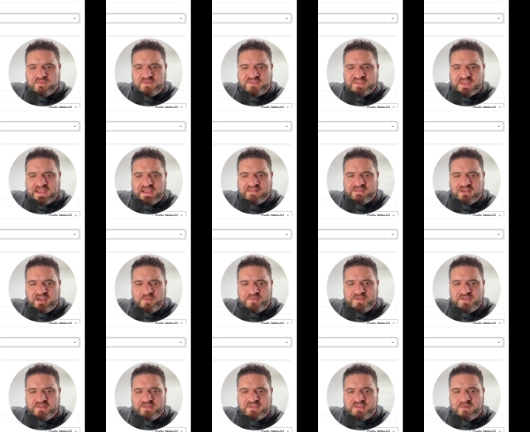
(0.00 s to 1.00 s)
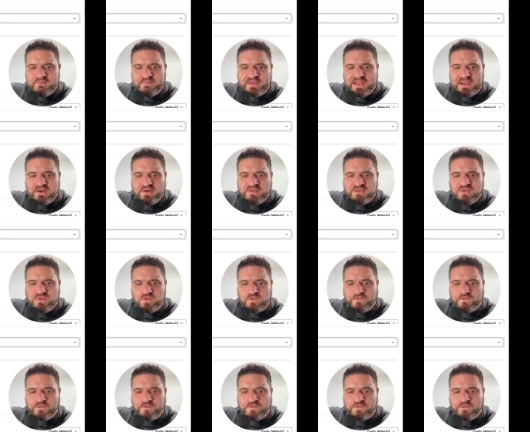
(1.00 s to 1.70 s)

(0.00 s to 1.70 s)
size options compared to